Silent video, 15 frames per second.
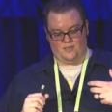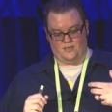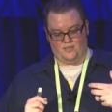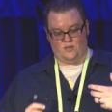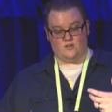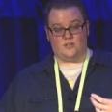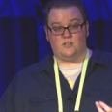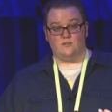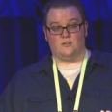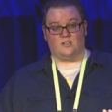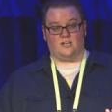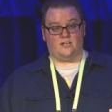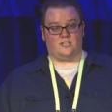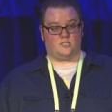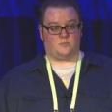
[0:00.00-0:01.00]
You can
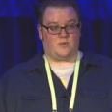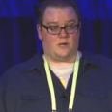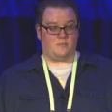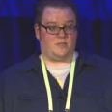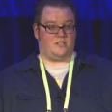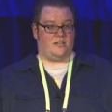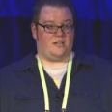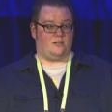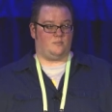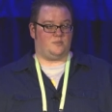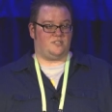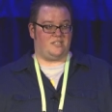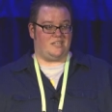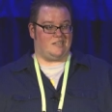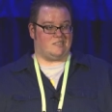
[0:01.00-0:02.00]
utilize Puppet
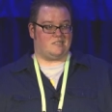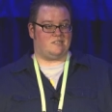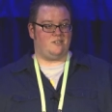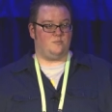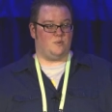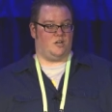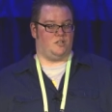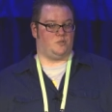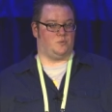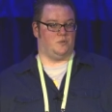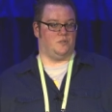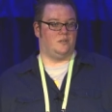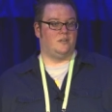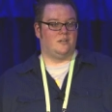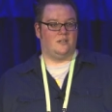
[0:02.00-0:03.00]
Lab's DSC
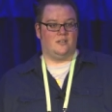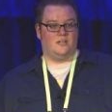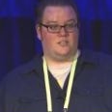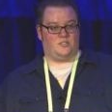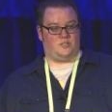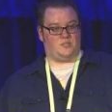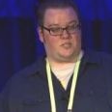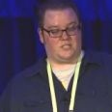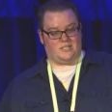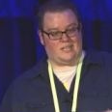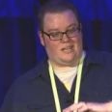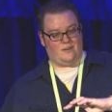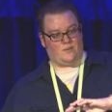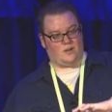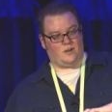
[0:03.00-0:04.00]
module, so you still
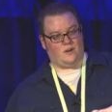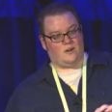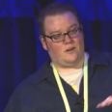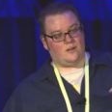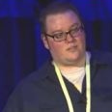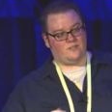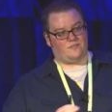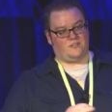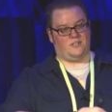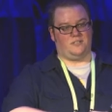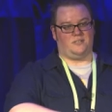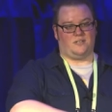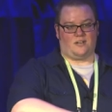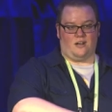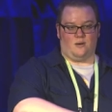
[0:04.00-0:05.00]
have all the
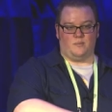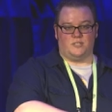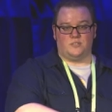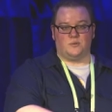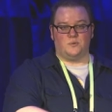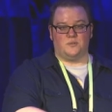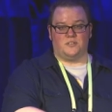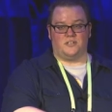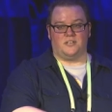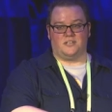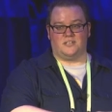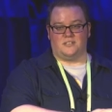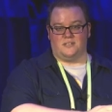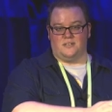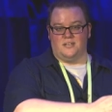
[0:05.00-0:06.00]
fun common
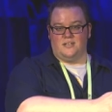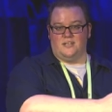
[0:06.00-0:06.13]
tooling and